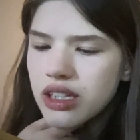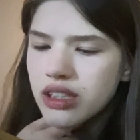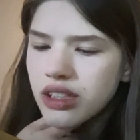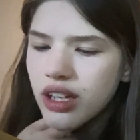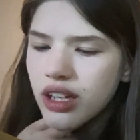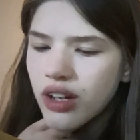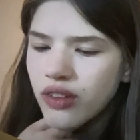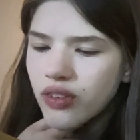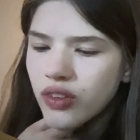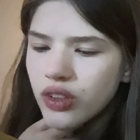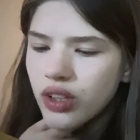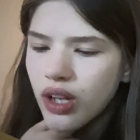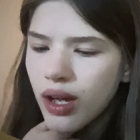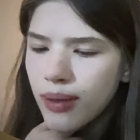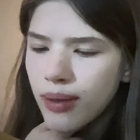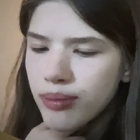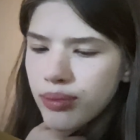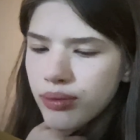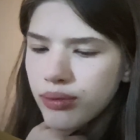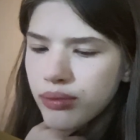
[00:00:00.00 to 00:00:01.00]
covered
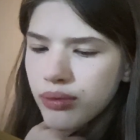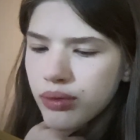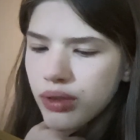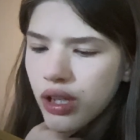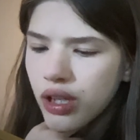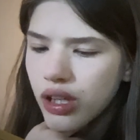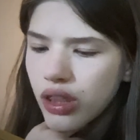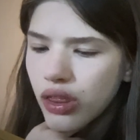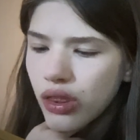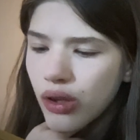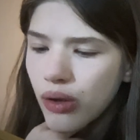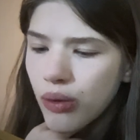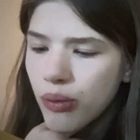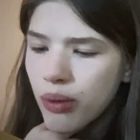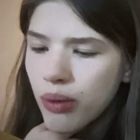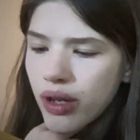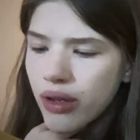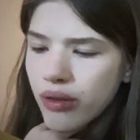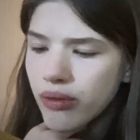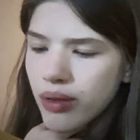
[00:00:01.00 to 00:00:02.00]
up with
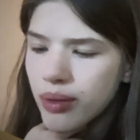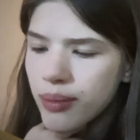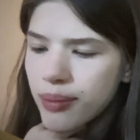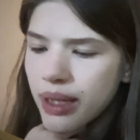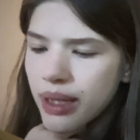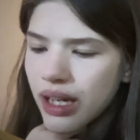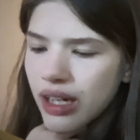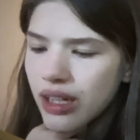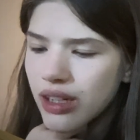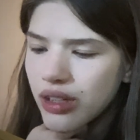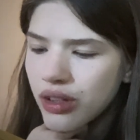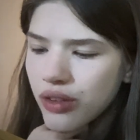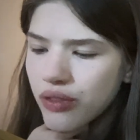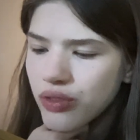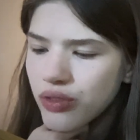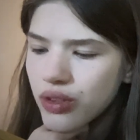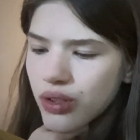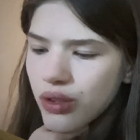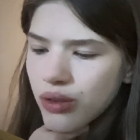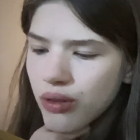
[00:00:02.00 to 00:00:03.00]
what remained of
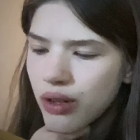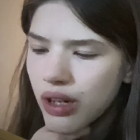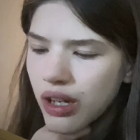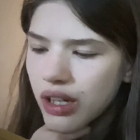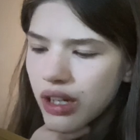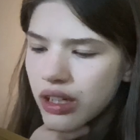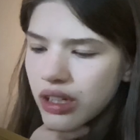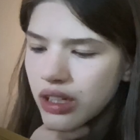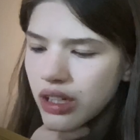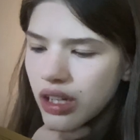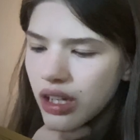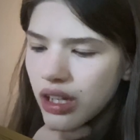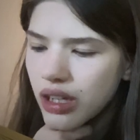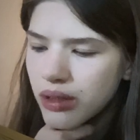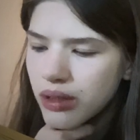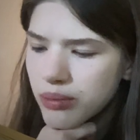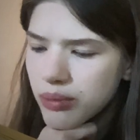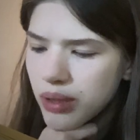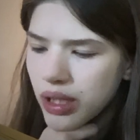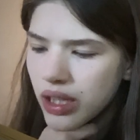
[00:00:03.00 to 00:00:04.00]
the grain
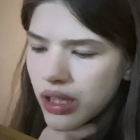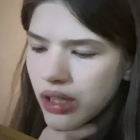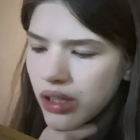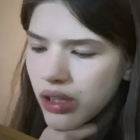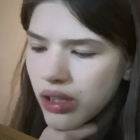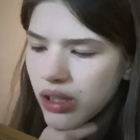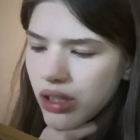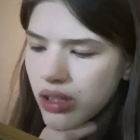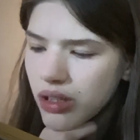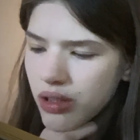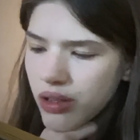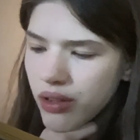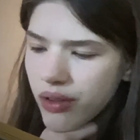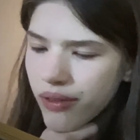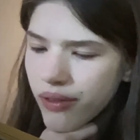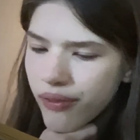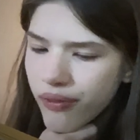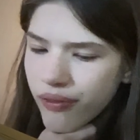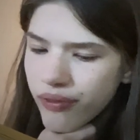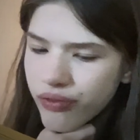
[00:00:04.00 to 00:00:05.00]
and meal.
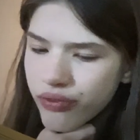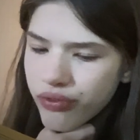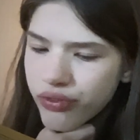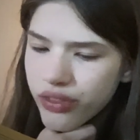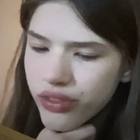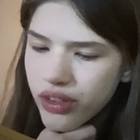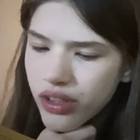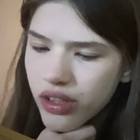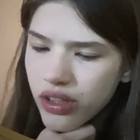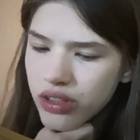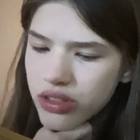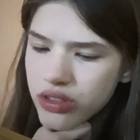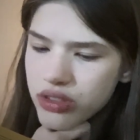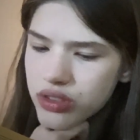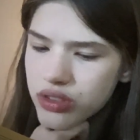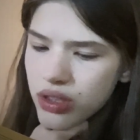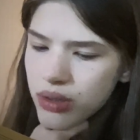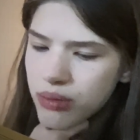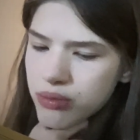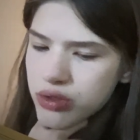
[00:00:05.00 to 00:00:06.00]
On
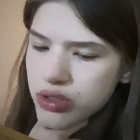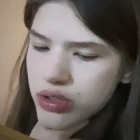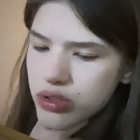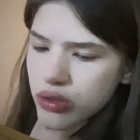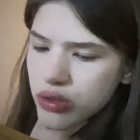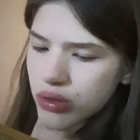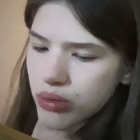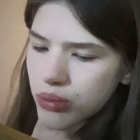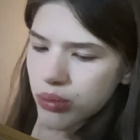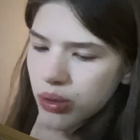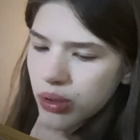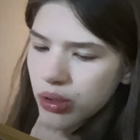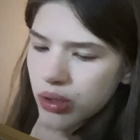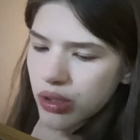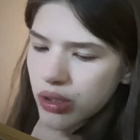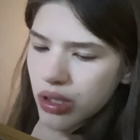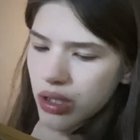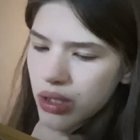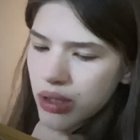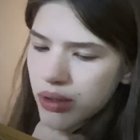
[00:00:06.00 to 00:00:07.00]
some
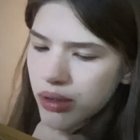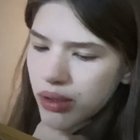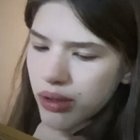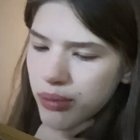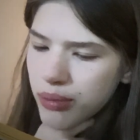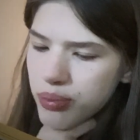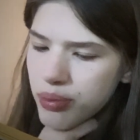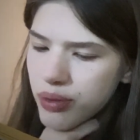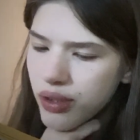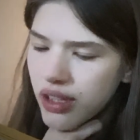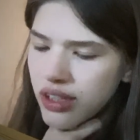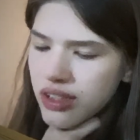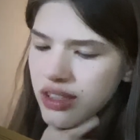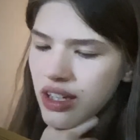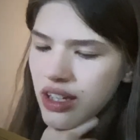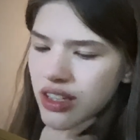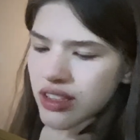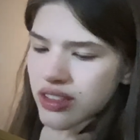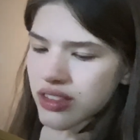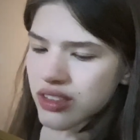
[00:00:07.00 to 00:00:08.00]
suitable
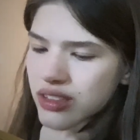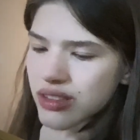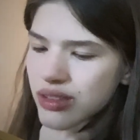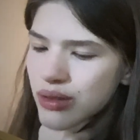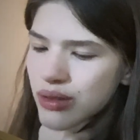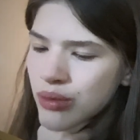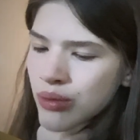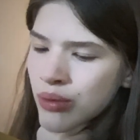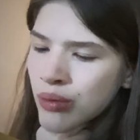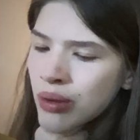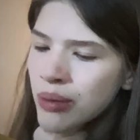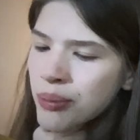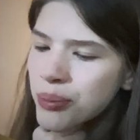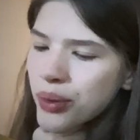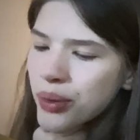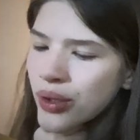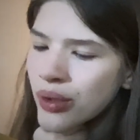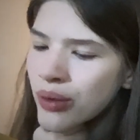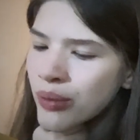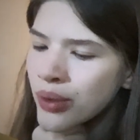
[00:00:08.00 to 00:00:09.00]
pretext,
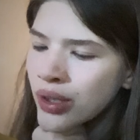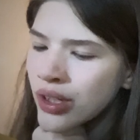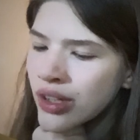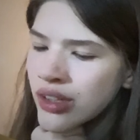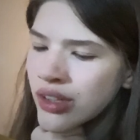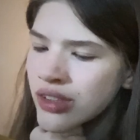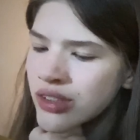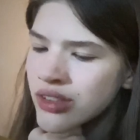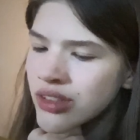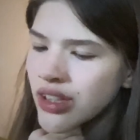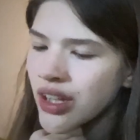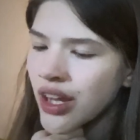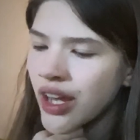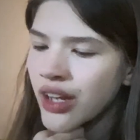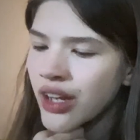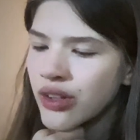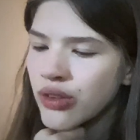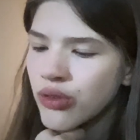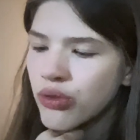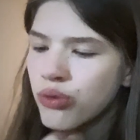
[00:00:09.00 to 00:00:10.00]
Wimper was
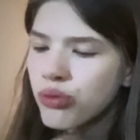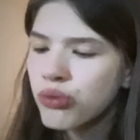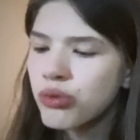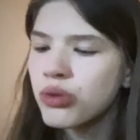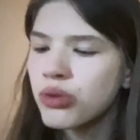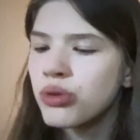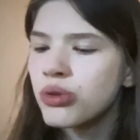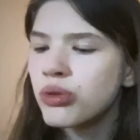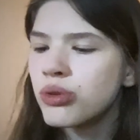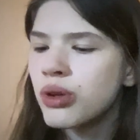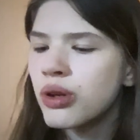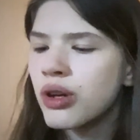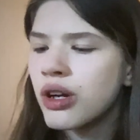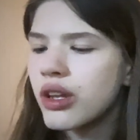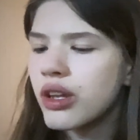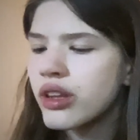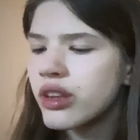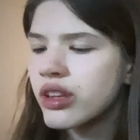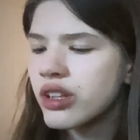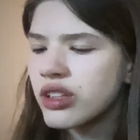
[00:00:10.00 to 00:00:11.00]
led through
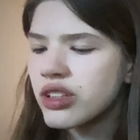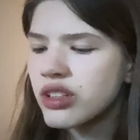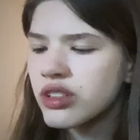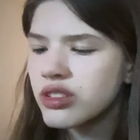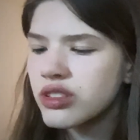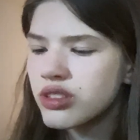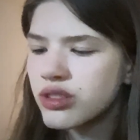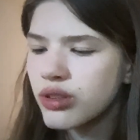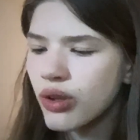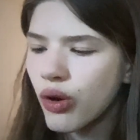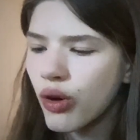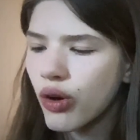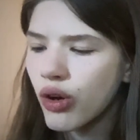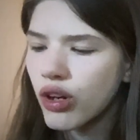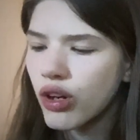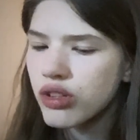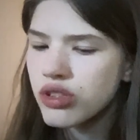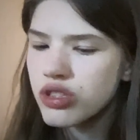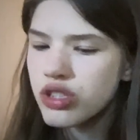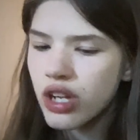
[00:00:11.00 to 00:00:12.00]
the store
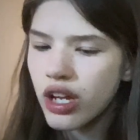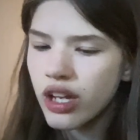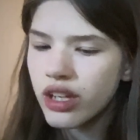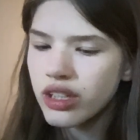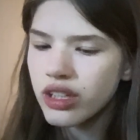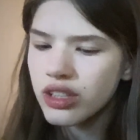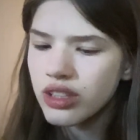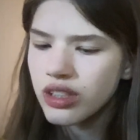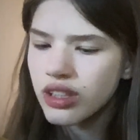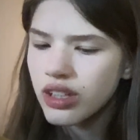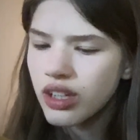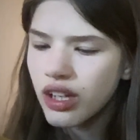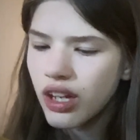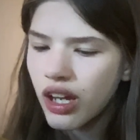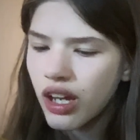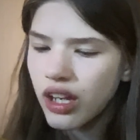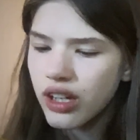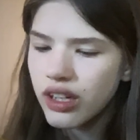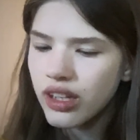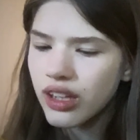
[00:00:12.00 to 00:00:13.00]
shed
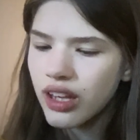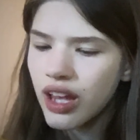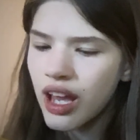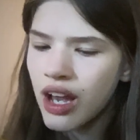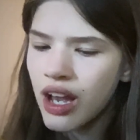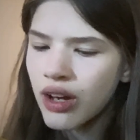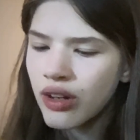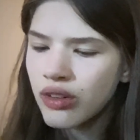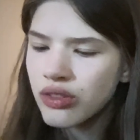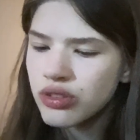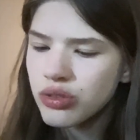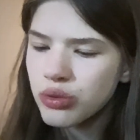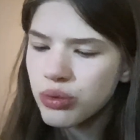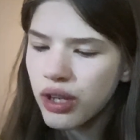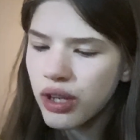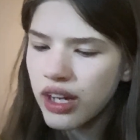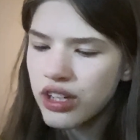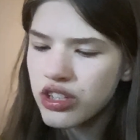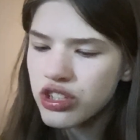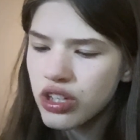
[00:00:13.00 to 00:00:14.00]
and allowed to
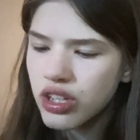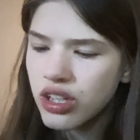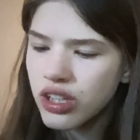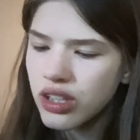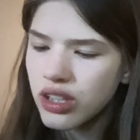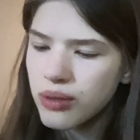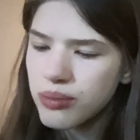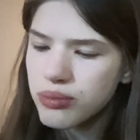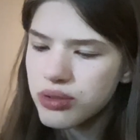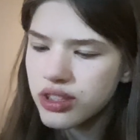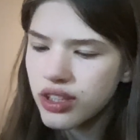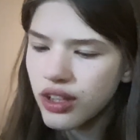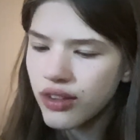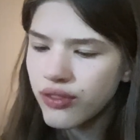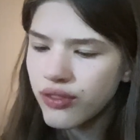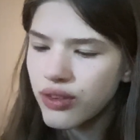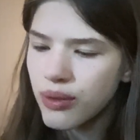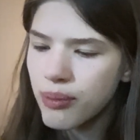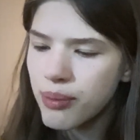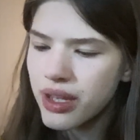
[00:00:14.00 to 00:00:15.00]
catch a glimpse of
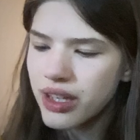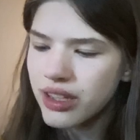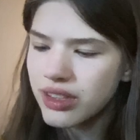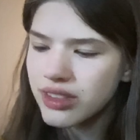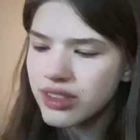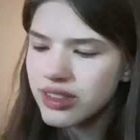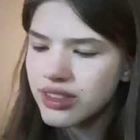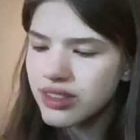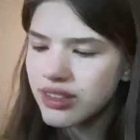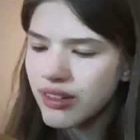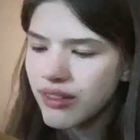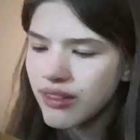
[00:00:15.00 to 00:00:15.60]
the bins.